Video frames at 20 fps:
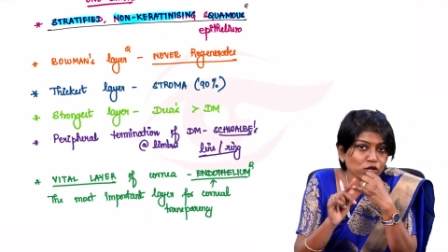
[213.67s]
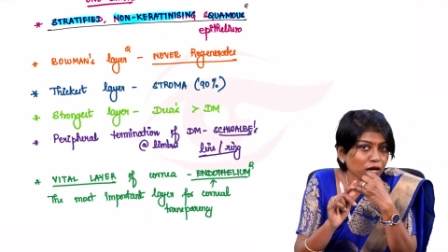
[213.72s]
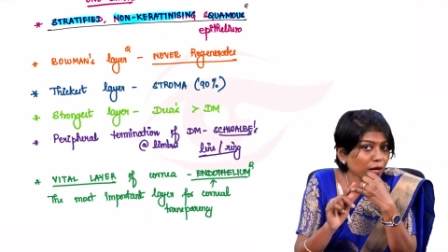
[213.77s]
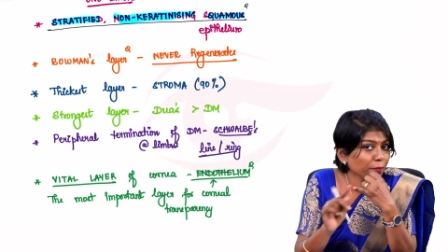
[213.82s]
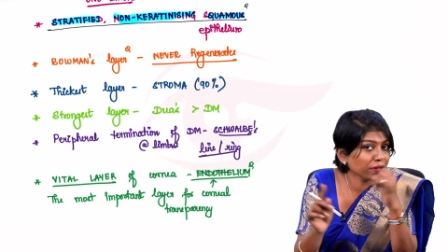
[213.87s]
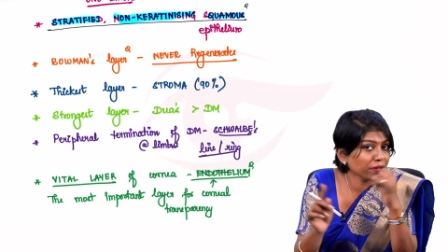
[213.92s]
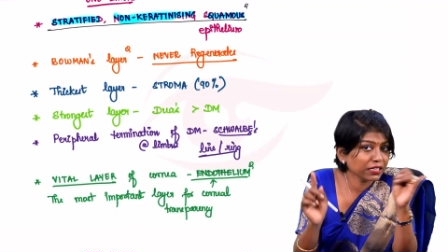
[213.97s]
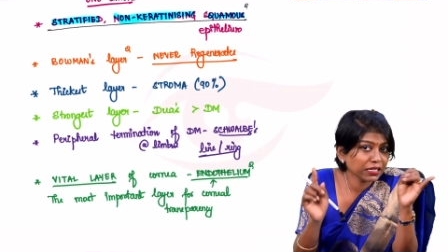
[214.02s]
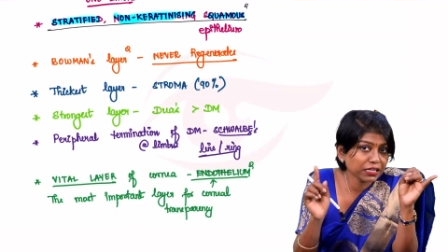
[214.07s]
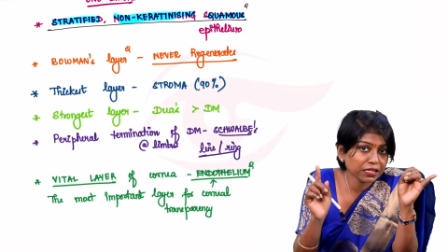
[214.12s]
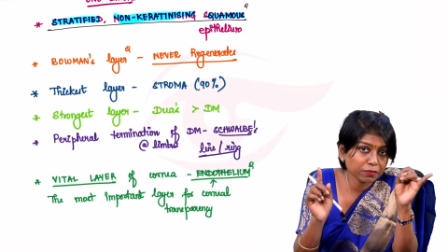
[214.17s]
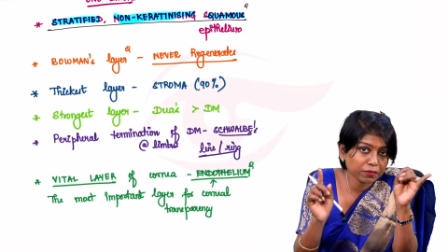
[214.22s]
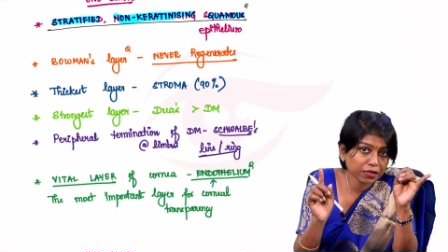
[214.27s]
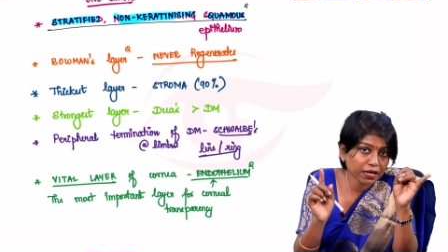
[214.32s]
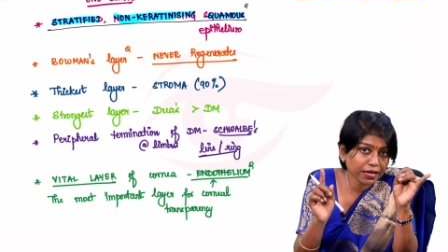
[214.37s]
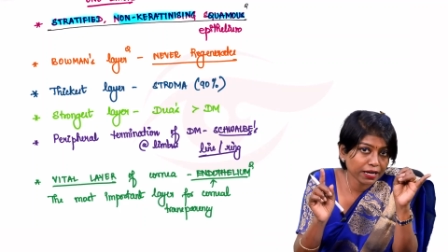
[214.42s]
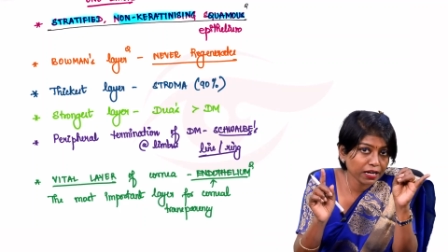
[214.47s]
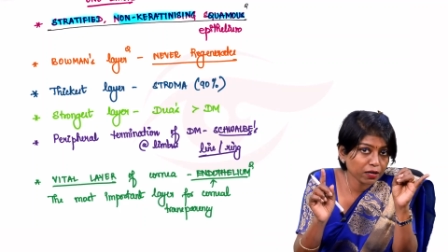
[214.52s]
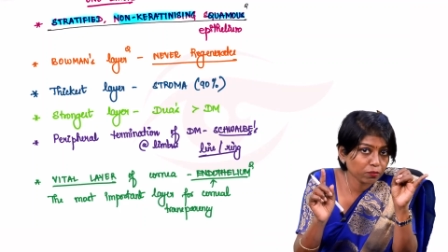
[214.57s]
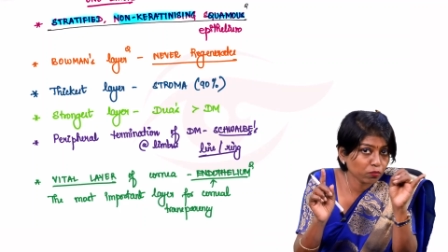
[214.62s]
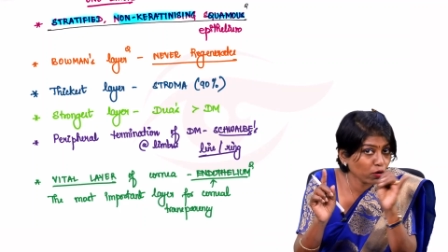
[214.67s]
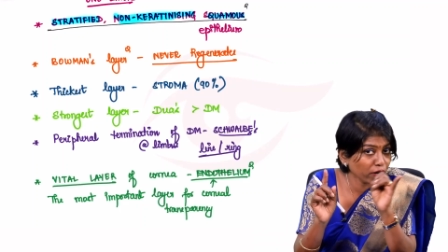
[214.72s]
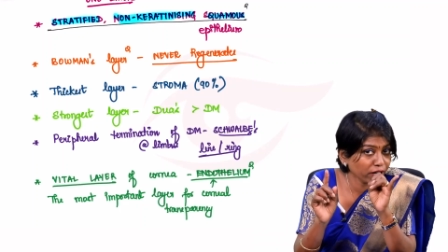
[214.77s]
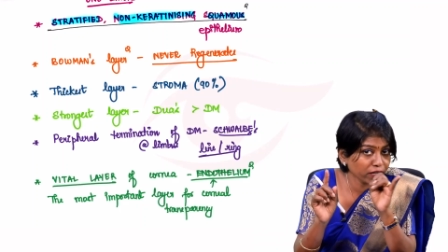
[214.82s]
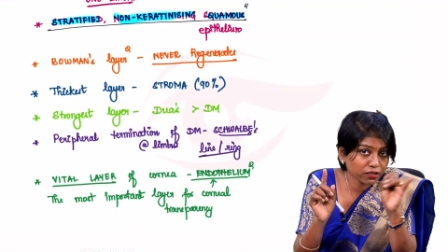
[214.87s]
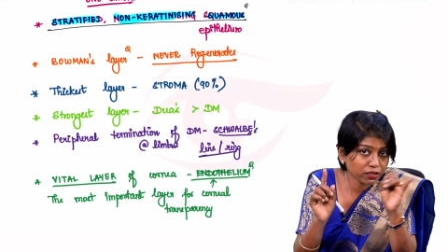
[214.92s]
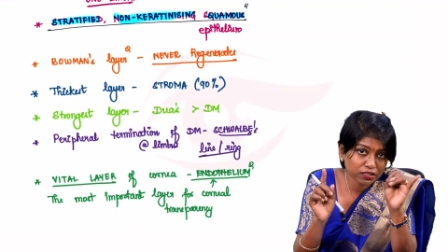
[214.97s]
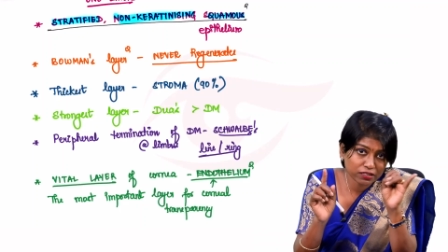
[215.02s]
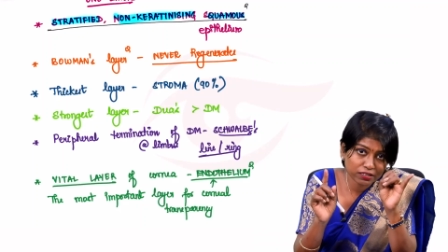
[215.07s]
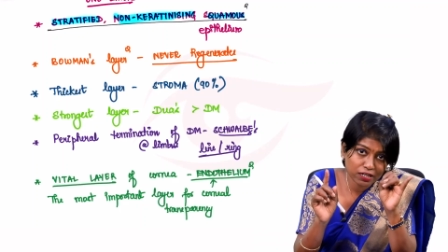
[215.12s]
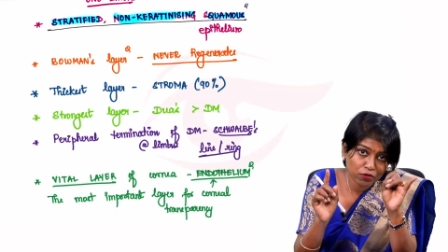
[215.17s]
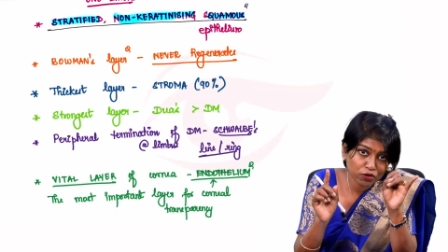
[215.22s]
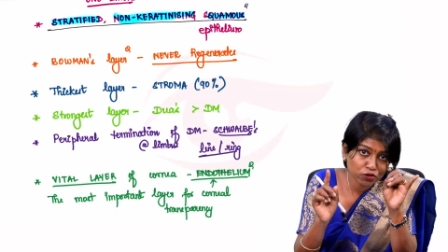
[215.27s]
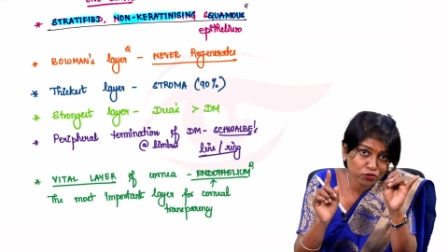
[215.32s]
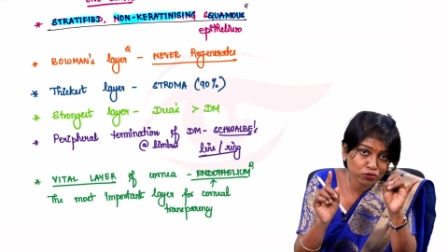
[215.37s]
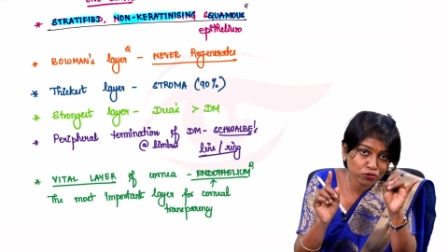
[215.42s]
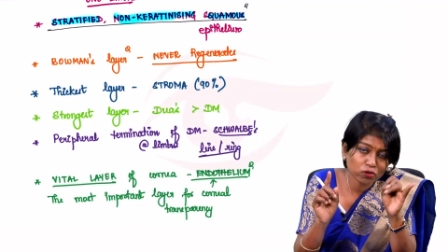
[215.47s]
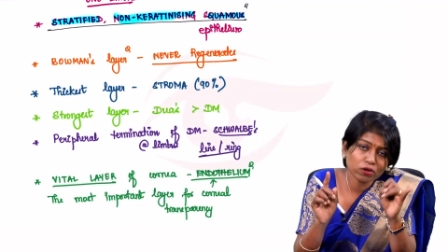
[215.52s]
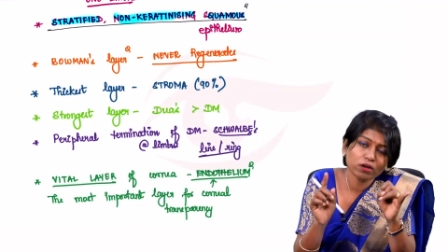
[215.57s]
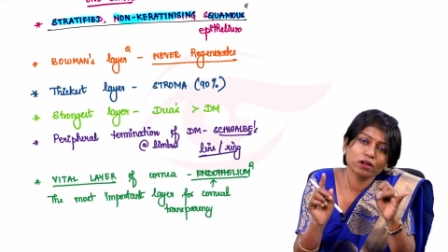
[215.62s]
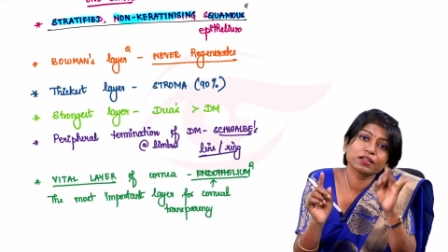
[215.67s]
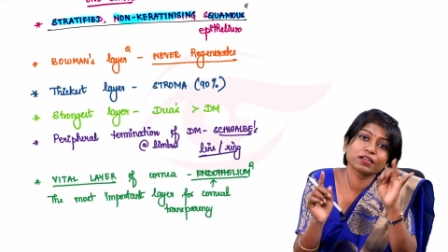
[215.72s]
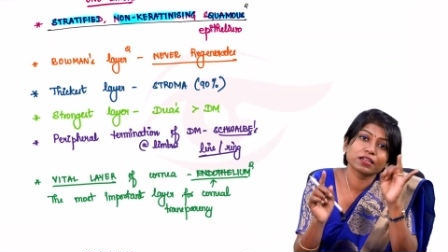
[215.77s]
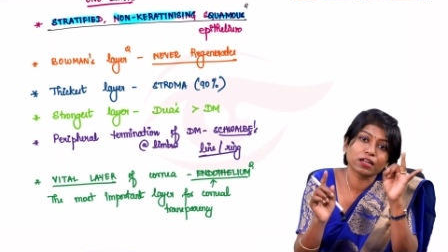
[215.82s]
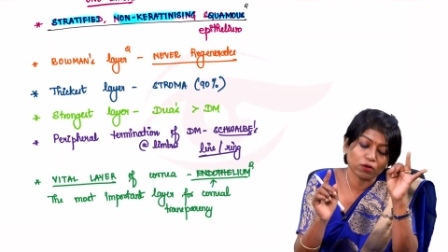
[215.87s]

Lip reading: So epithelium ka ek point, now you know.